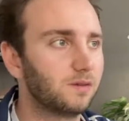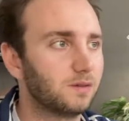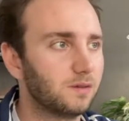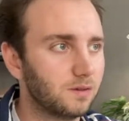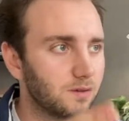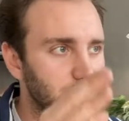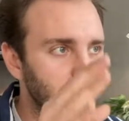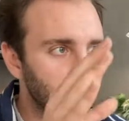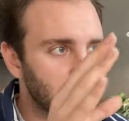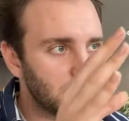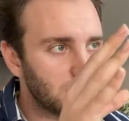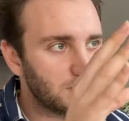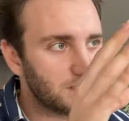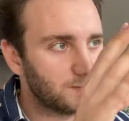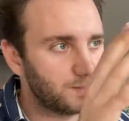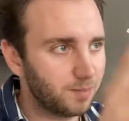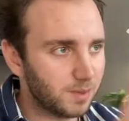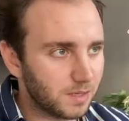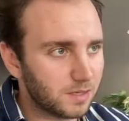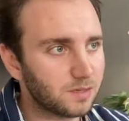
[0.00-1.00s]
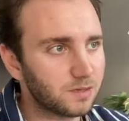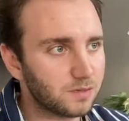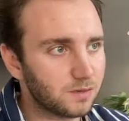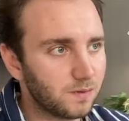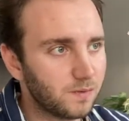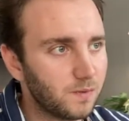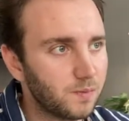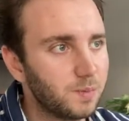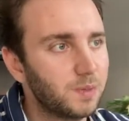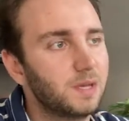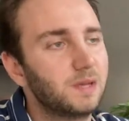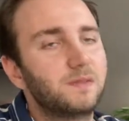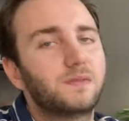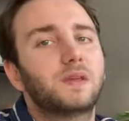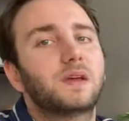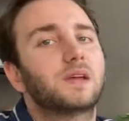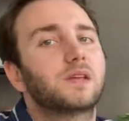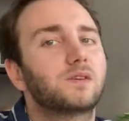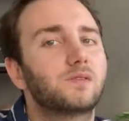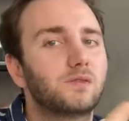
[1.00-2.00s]
You see the pictures of a plant
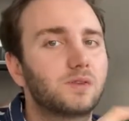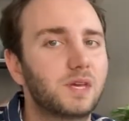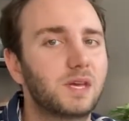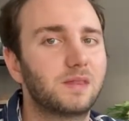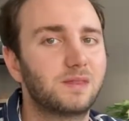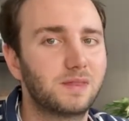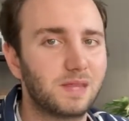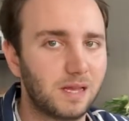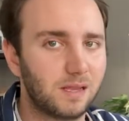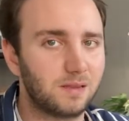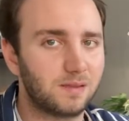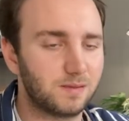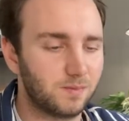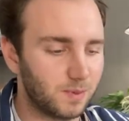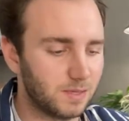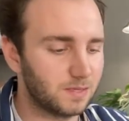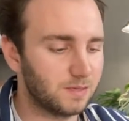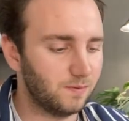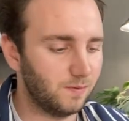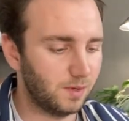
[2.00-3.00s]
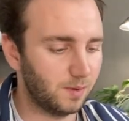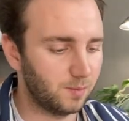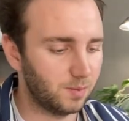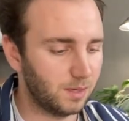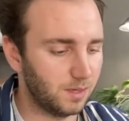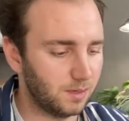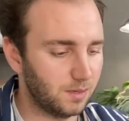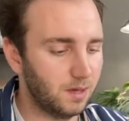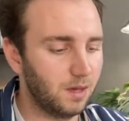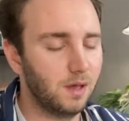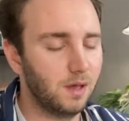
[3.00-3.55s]
and you get that specific plant.